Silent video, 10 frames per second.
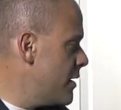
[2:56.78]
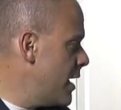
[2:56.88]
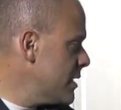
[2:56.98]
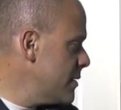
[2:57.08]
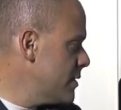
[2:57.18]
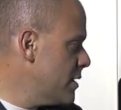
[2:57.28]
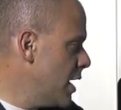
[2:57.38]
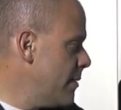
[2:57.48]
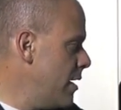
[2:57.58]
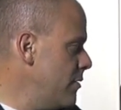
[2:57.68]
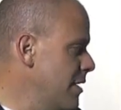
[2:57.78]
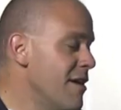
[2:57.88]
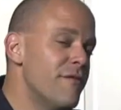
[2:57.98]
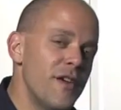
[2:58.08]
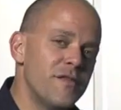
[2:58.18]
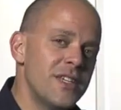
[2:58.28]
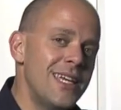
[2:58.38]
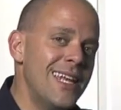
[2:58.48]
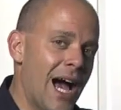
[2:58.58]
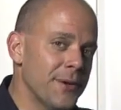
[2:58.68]
The next thing we talk about,
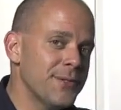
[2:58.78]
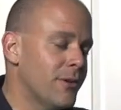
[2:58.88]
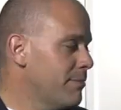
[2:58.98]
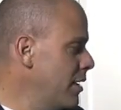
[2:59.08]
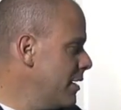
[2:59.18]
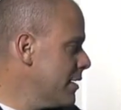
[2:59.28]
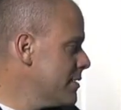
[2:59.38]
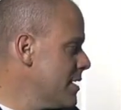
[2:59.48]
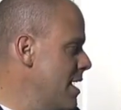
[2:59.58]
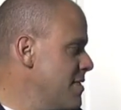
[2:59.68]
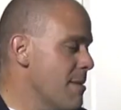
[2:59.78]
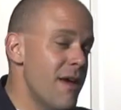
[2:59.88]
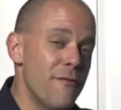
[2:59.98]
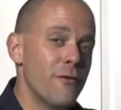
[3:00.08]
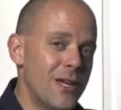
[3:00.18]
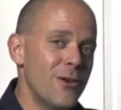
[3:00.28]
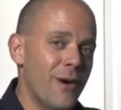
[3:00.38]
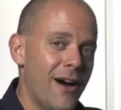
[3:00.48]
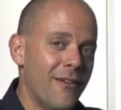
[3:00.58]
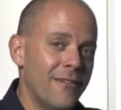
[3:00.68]
15 household bugs that may freak
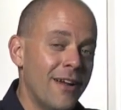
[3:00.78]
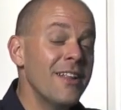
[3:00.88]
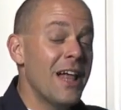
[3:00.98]
you out.